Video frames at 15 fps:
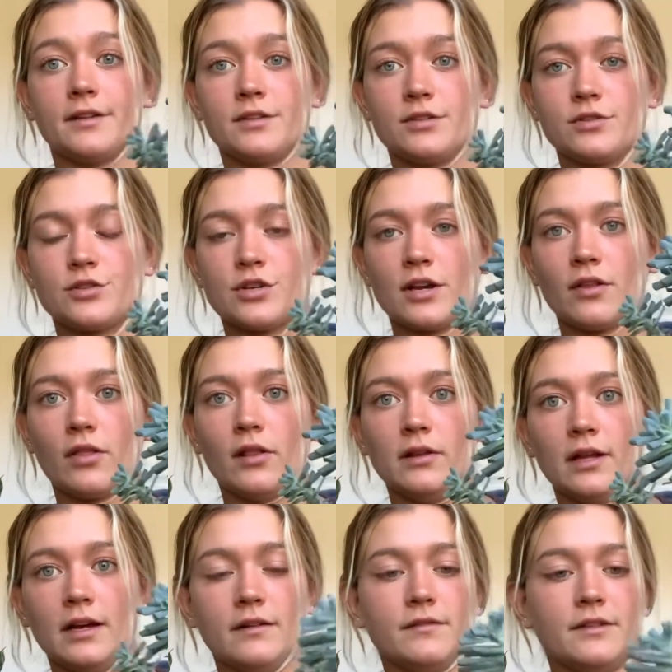to share the
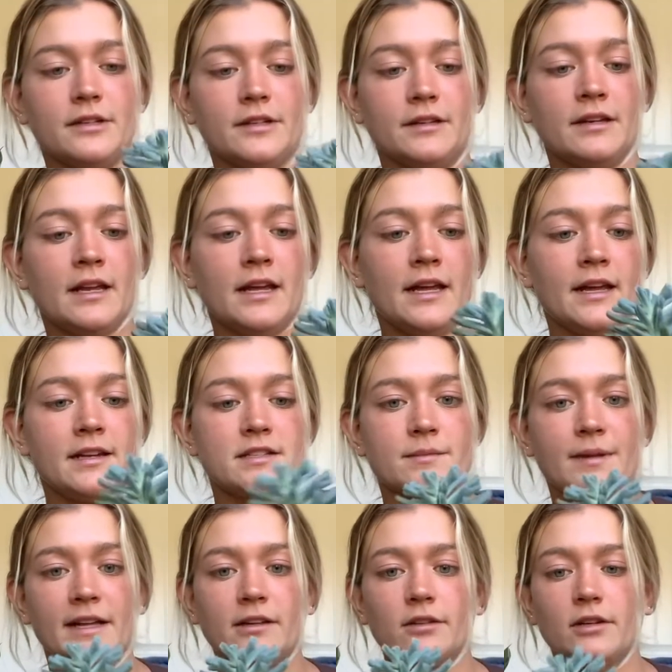love and to
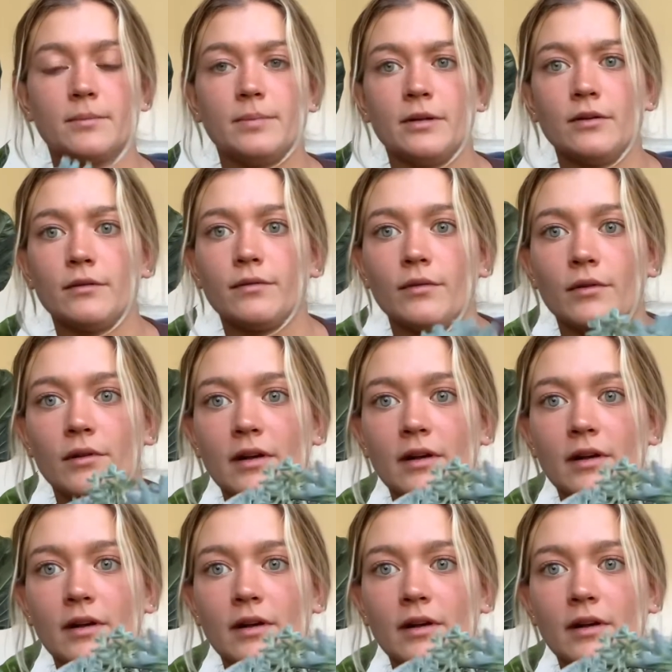make look beautiful.